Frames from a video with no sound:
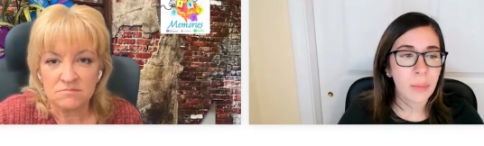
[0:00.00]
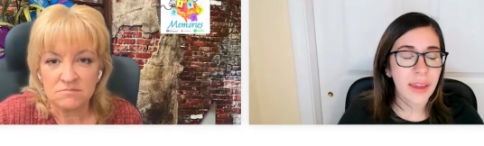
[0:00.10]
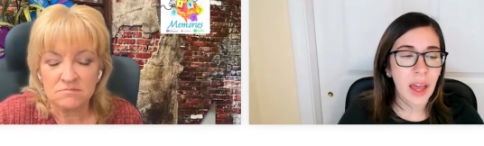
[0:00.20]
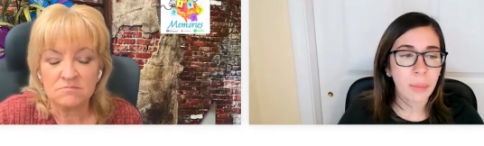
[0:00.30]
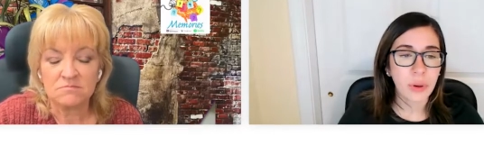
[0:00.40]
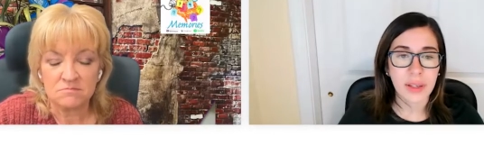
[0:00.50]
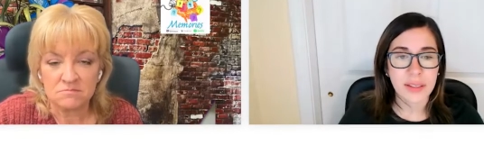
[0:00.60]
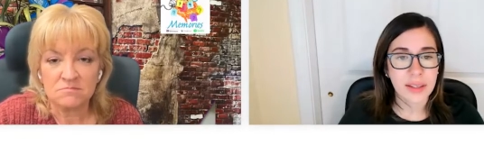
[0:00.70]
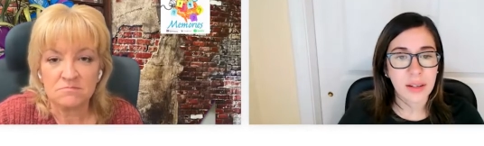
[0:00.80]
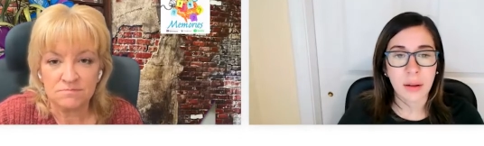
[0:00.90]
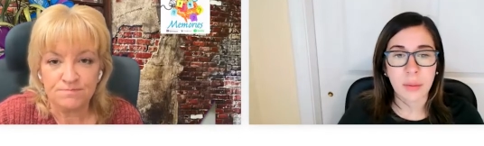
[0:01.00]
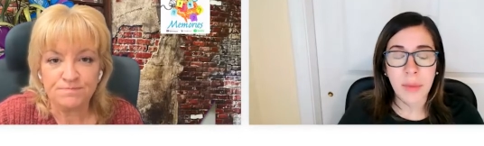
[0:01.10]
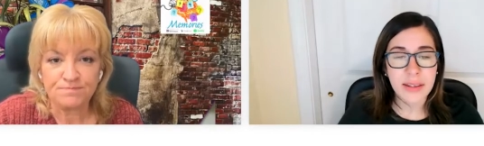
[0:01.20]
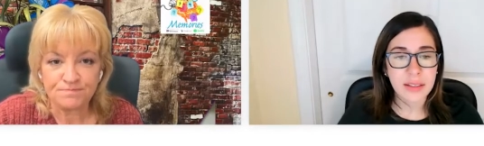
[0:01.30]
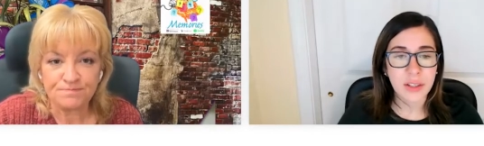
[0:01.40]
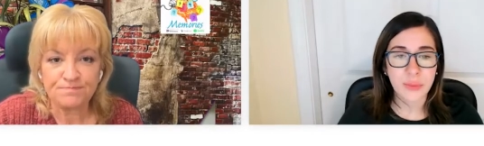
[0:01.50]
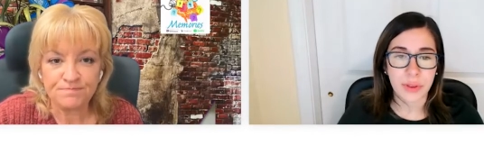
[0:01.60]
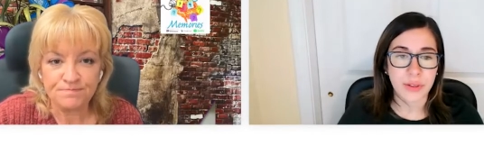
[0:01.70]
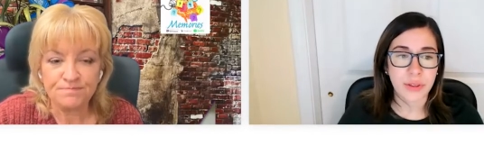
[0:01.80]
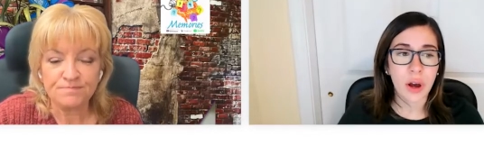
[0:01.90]
Speaker 1: app, you can send a message, whether
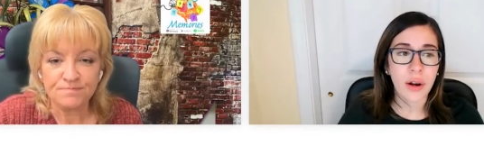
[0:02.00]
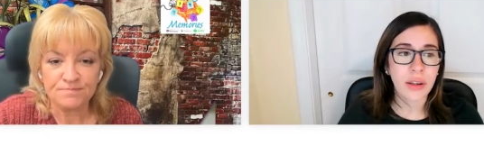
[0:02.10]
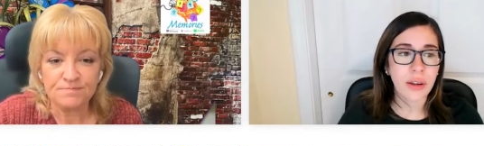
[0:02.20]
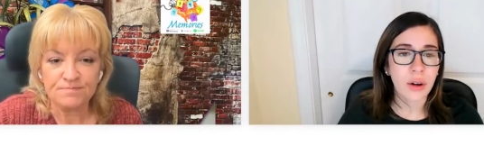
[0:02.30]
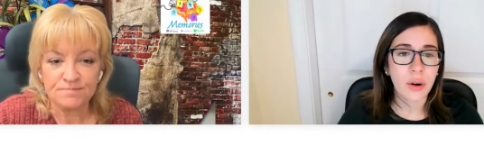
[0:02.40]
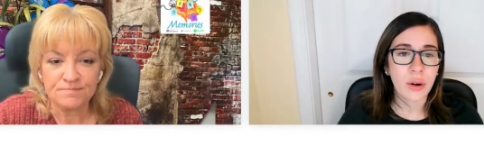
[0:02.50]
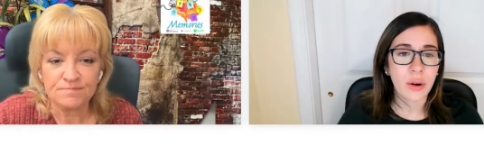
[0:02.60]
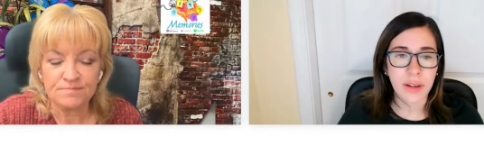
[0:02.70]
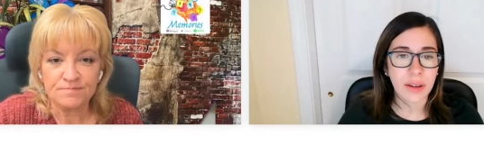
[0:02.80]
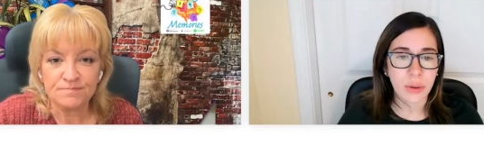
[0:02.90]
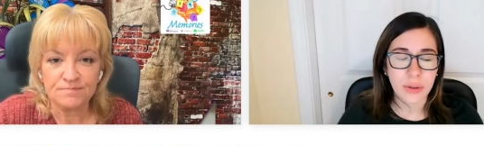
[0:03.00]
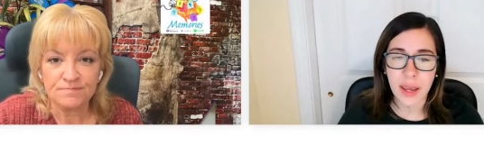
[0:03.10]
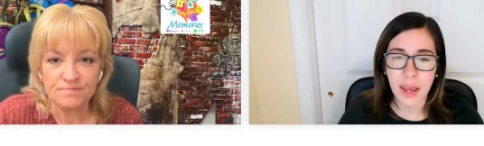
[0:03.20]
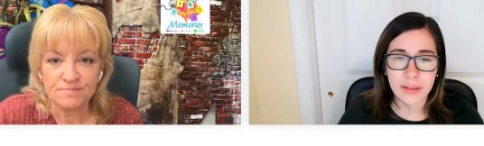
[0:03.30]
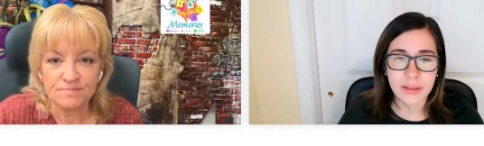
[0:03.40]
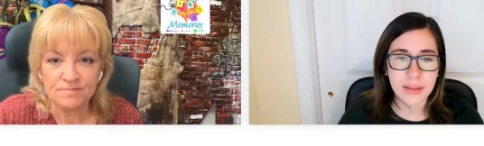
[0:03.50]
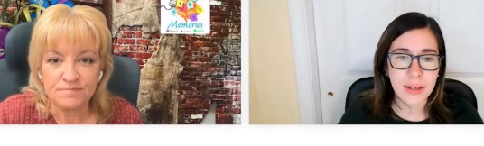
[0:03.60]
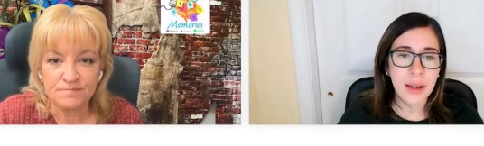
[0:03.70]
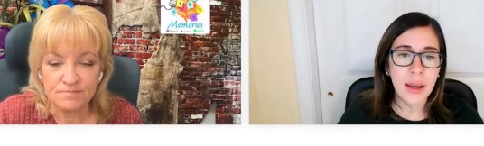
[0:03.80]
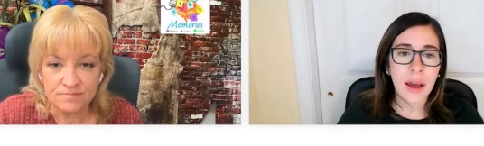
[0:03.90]
it's audio, video, text.
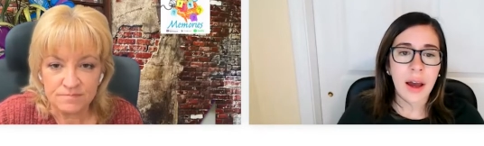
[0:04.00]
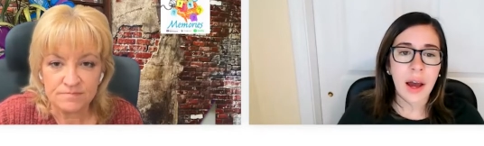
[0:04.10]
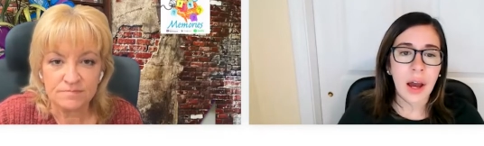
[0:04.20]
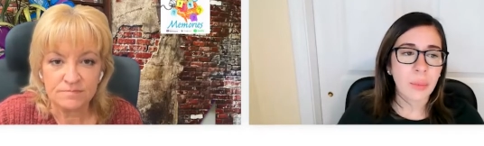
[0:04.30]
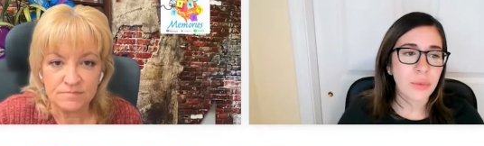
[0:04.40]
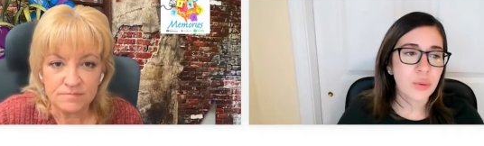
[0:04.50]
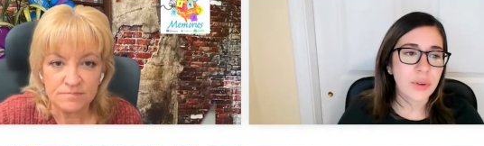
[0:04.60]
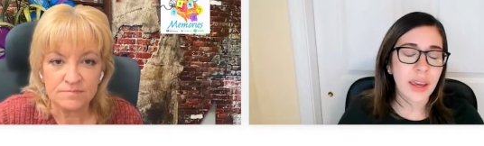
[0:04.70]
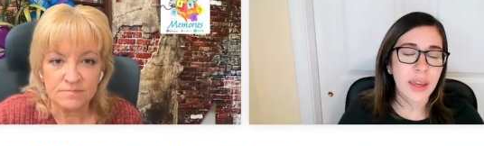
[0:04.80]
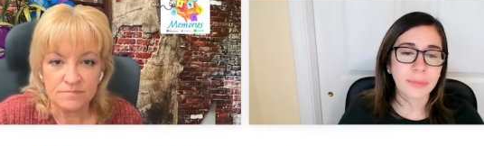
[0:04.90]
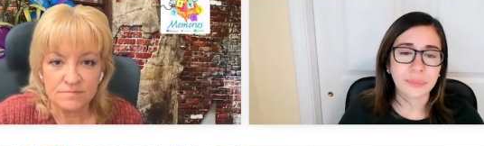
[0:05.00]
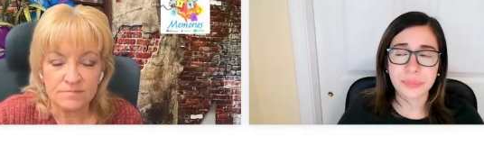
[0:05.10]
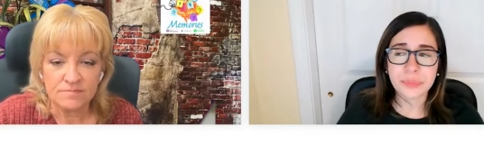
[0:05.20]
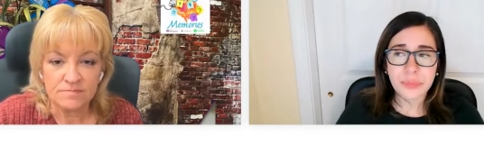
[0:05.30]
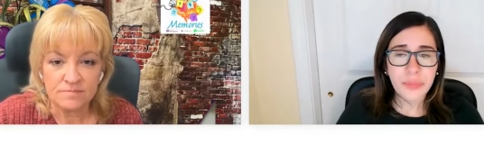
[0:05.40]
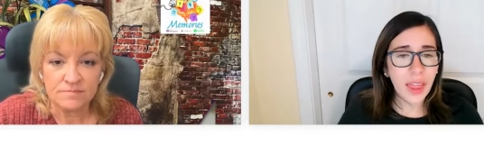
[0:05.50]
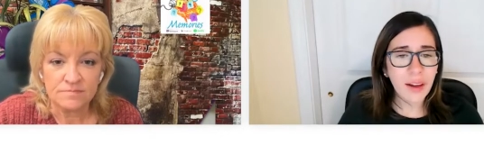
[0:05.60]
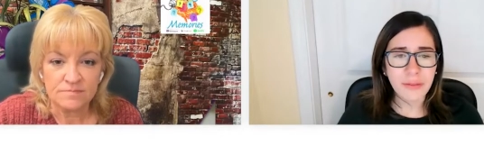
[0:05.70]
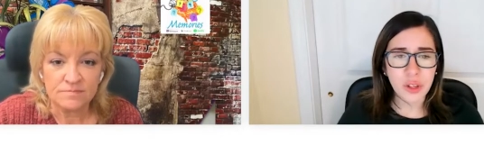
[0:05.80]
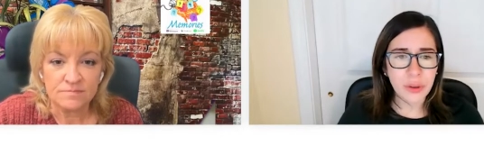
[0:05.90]
Um, you can
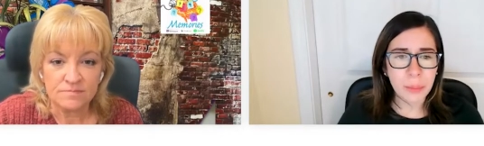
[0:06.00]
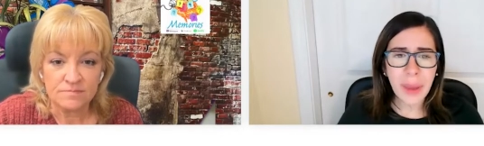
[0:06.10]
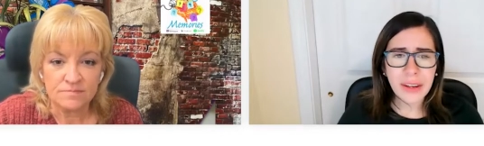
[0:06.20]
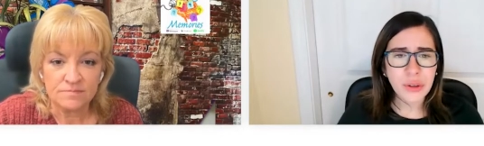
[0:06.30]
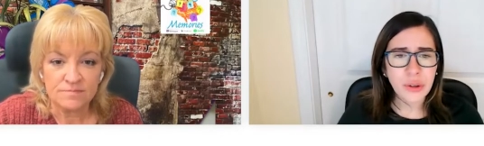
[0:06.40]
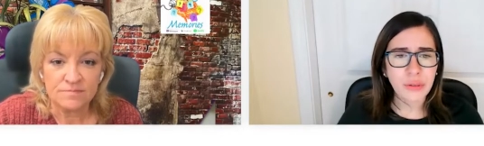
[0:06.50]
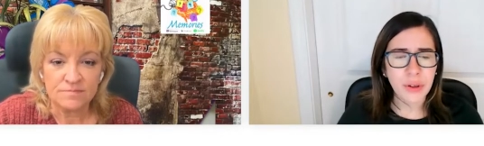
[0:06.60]
view the menu, view